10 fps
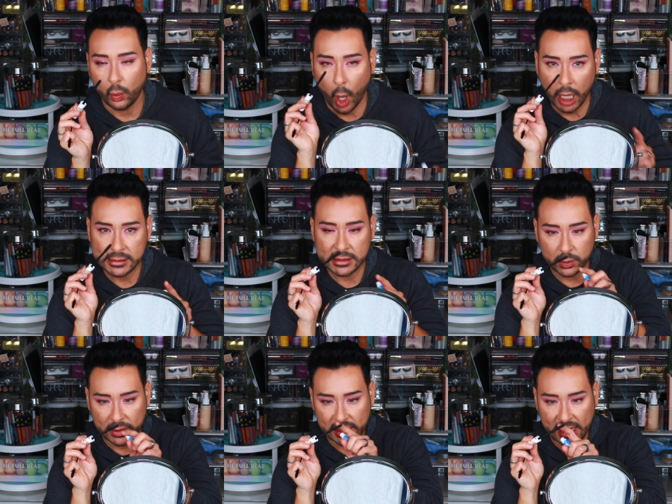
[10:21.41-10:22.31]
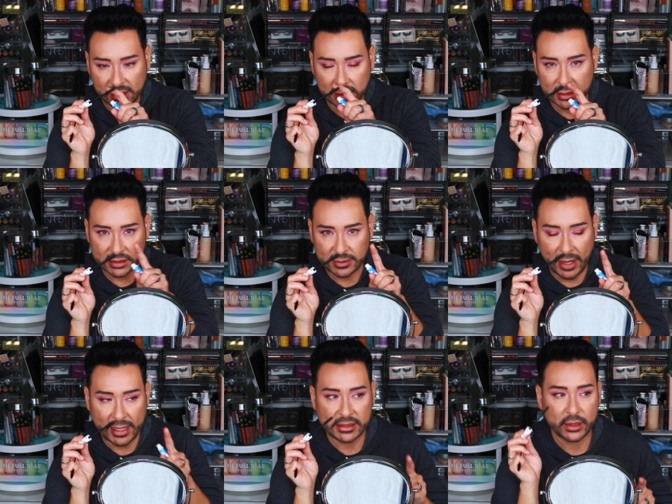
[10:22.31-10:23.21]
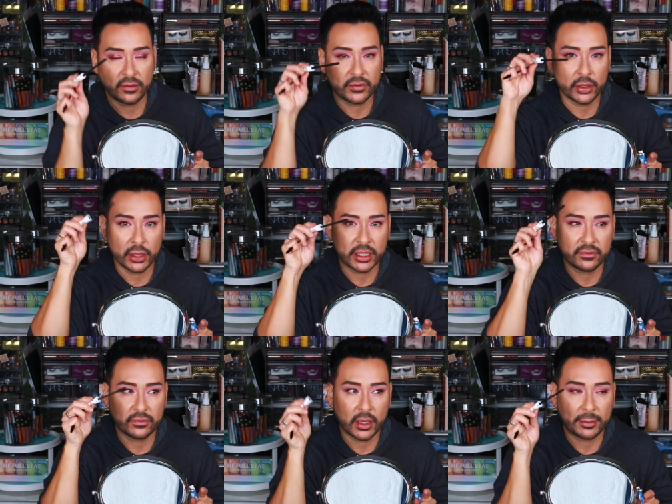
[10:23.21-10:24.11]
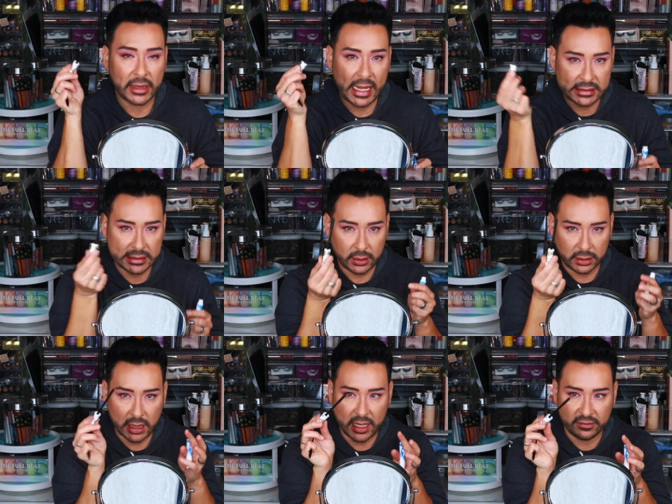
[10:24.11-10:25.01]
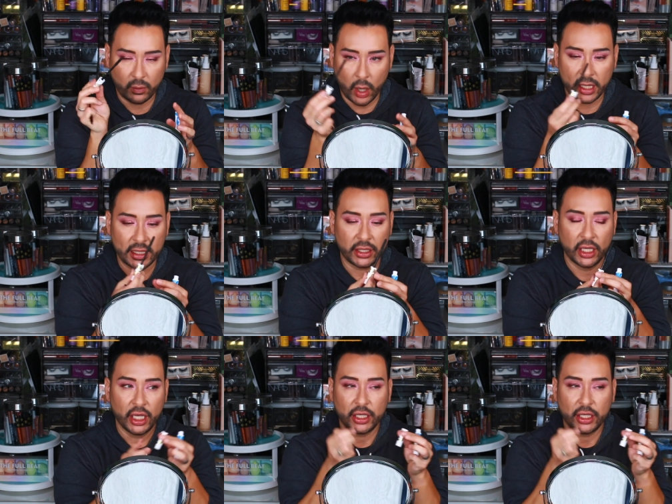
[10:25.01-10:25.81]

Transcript: wands with like the little spike, so if you're looking for a plastic kind of wand and